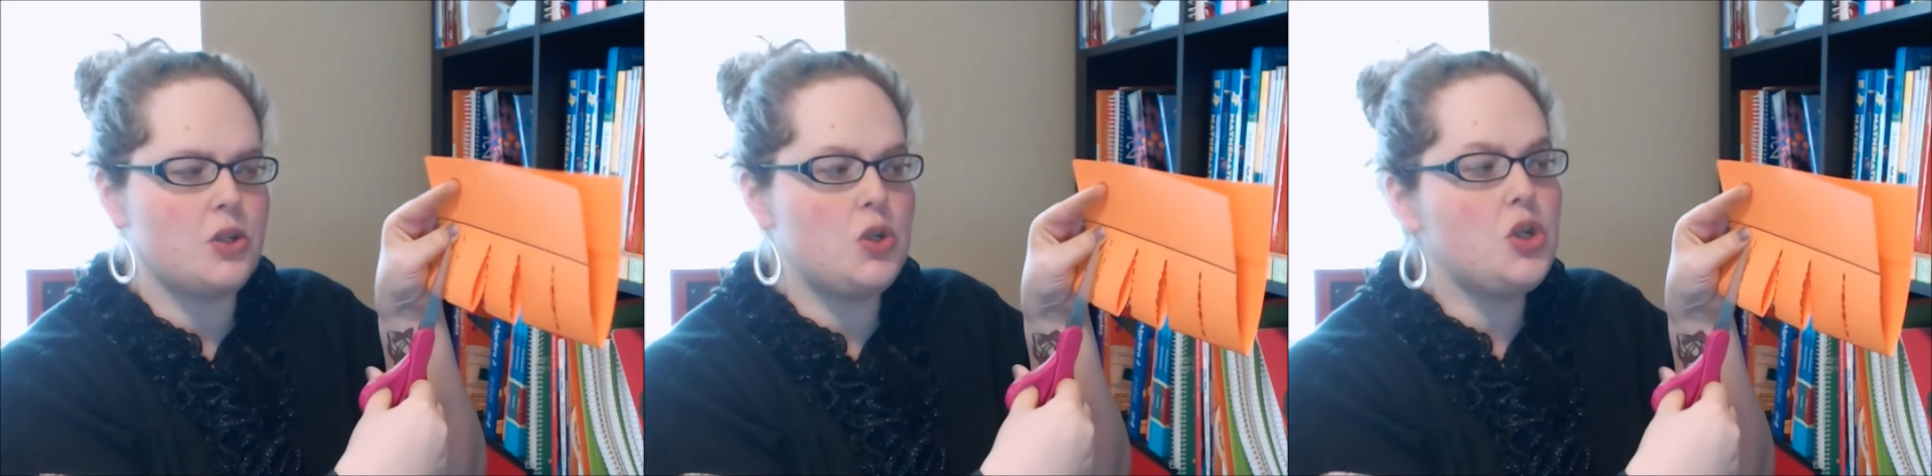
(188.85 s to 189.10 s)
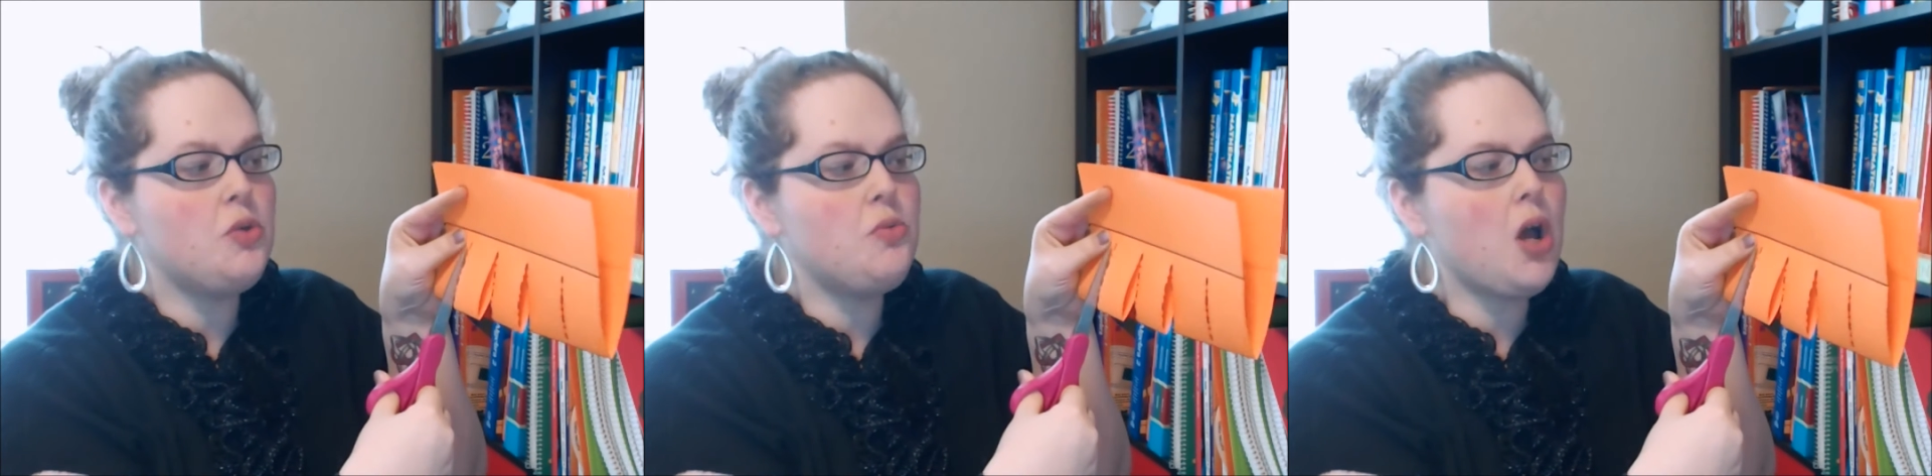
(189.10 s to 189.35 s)

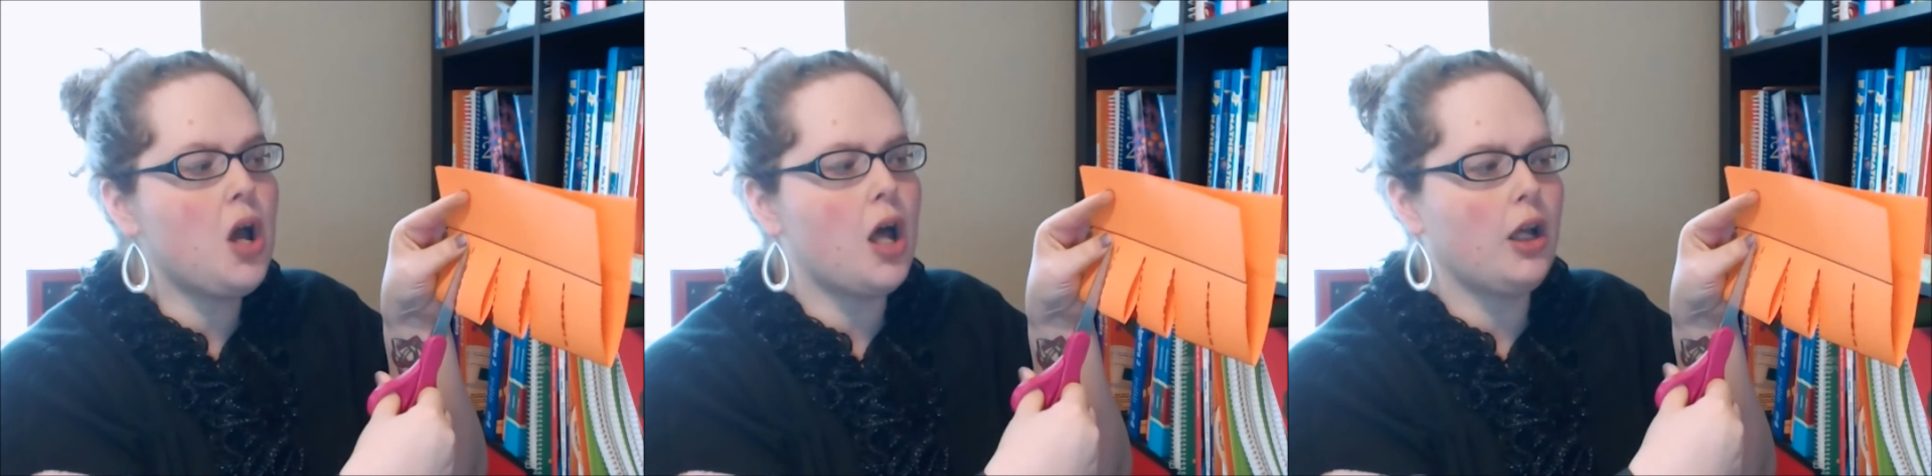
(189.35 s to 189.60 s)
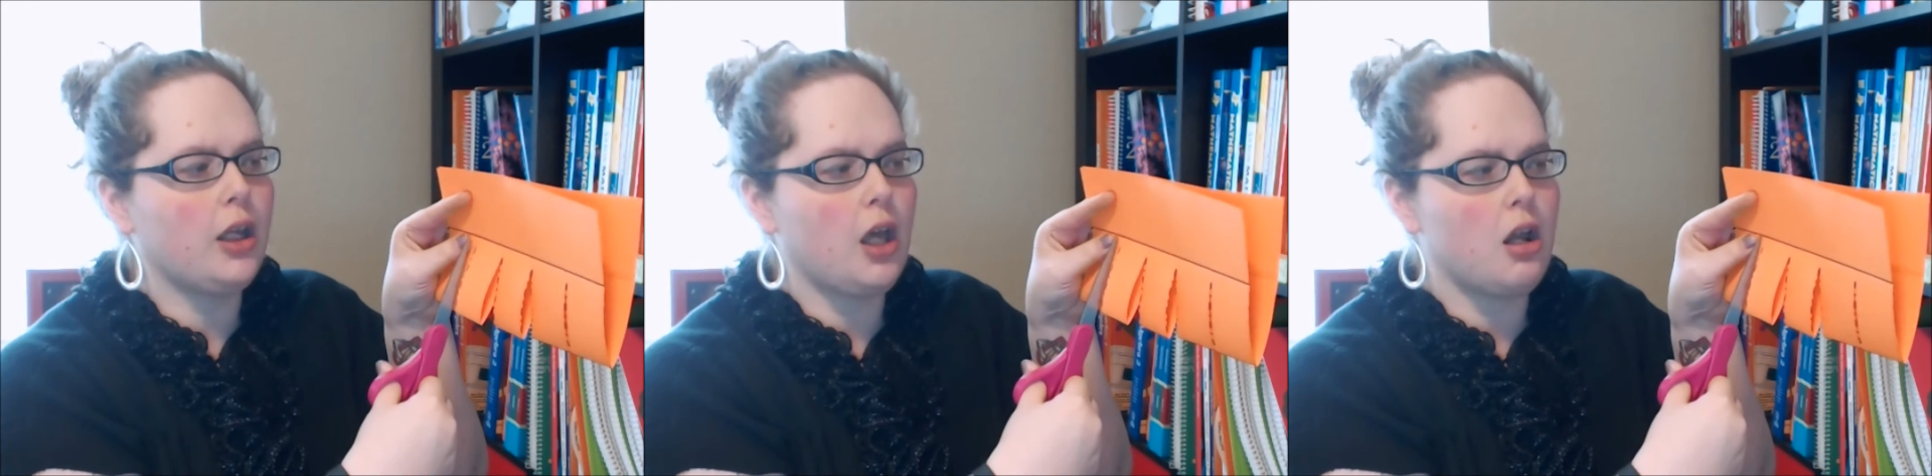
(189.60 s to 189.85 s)
Do
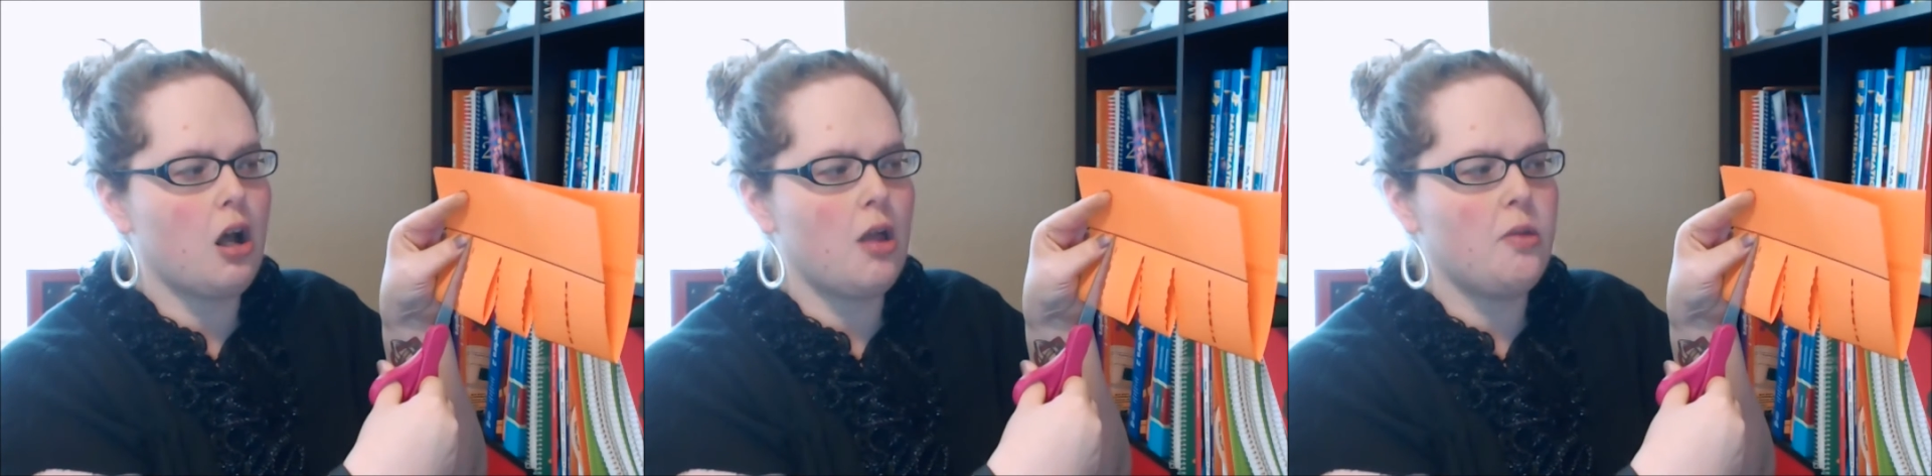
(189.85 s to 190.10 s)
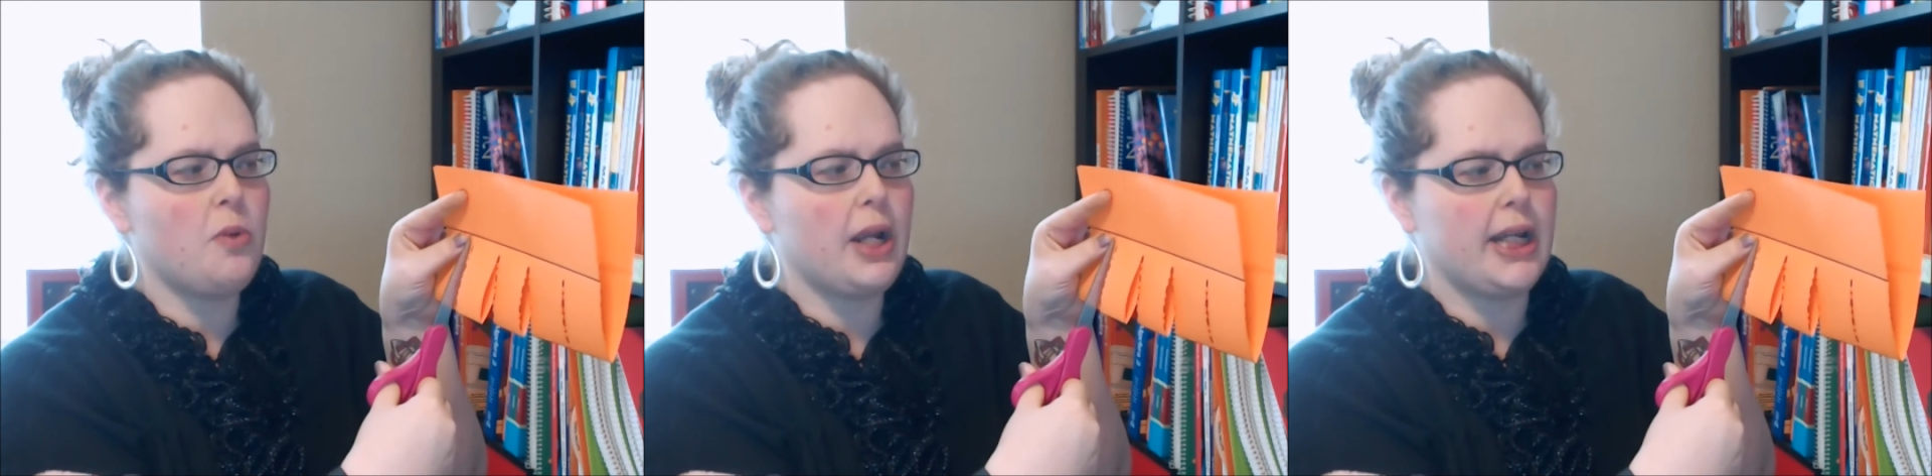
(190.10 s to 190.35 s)
not cut
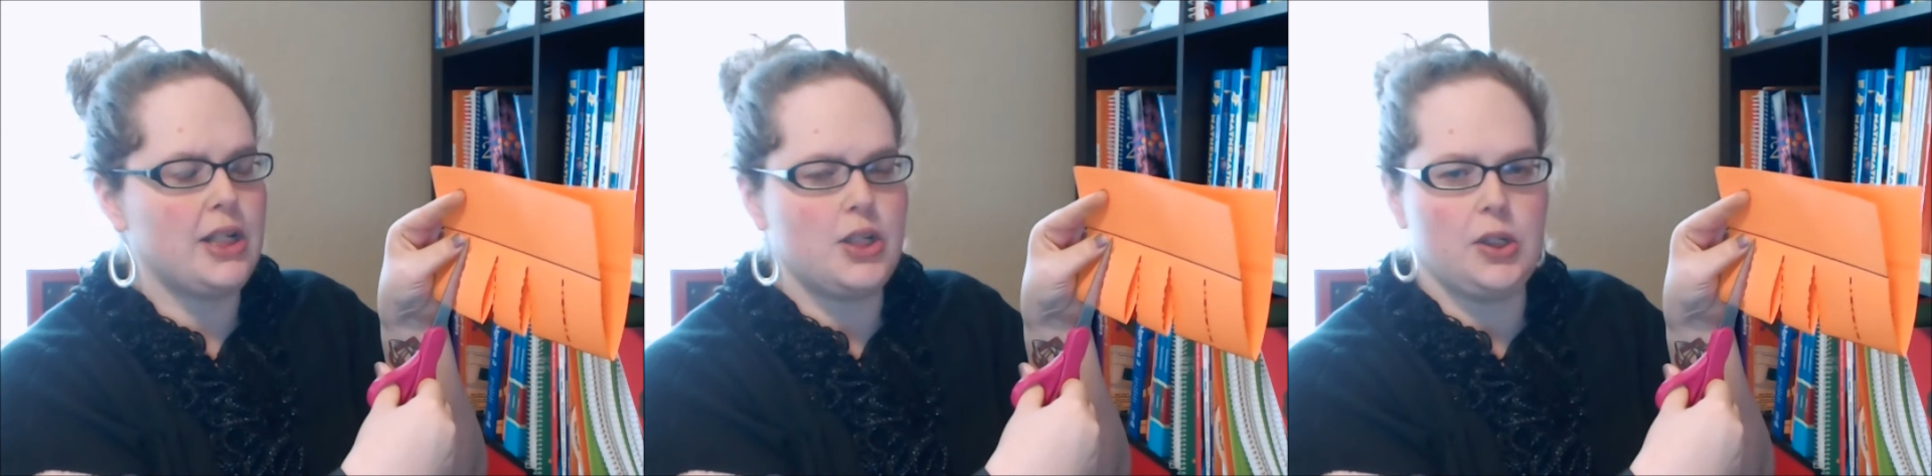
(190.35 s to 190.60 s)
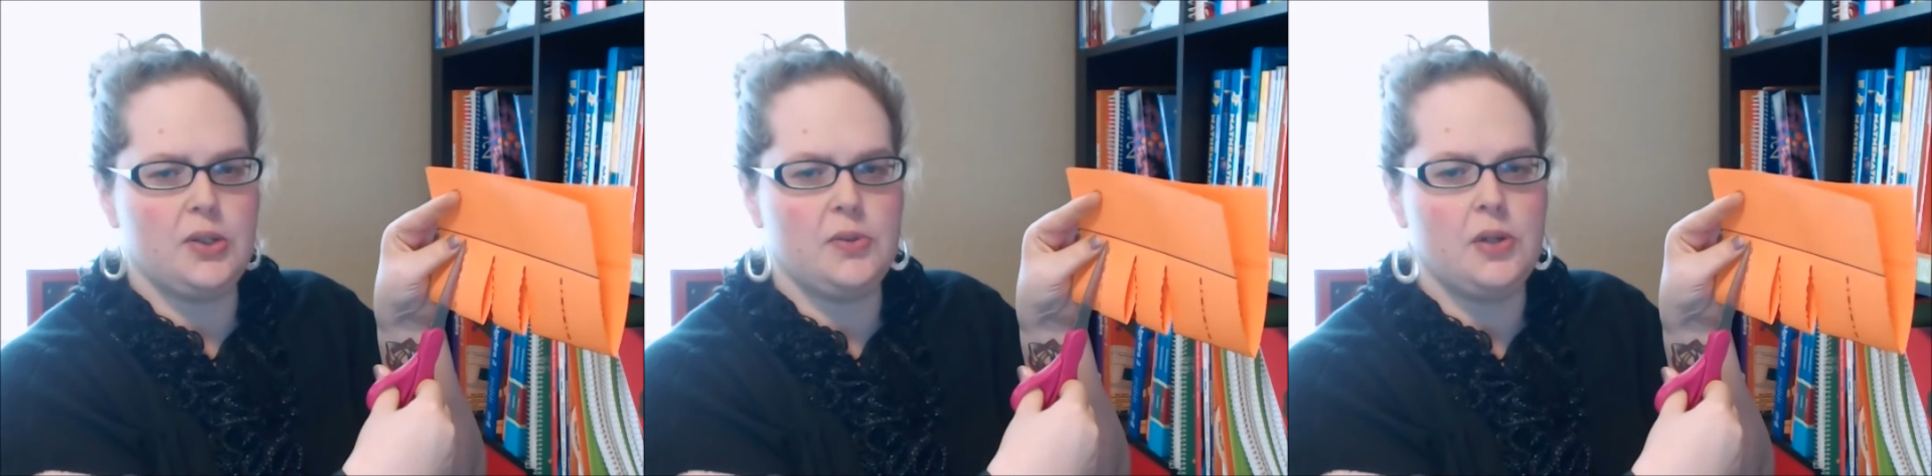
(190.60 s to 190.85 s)
all the way
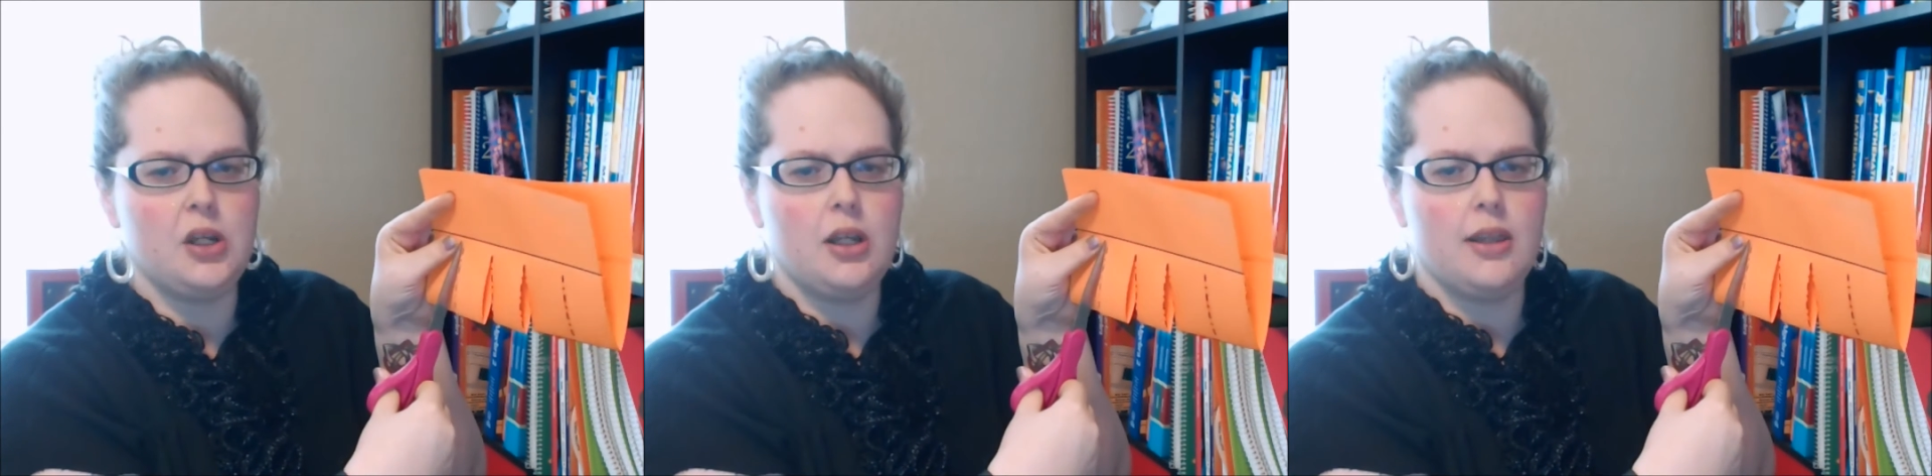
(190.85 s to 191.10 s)
to